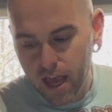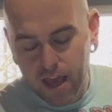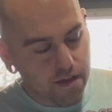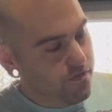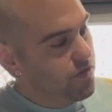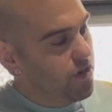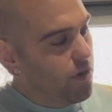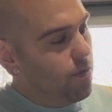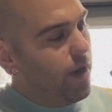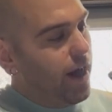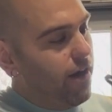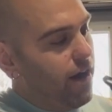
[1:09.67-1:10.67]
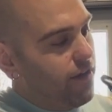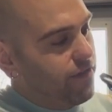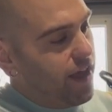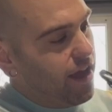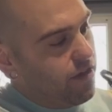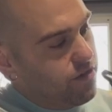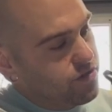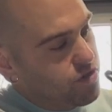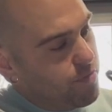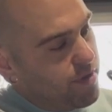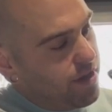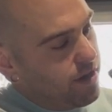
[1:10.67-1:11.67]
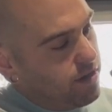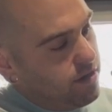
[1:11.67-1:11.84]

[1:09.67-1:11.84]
if you don't air out that inner tube in there.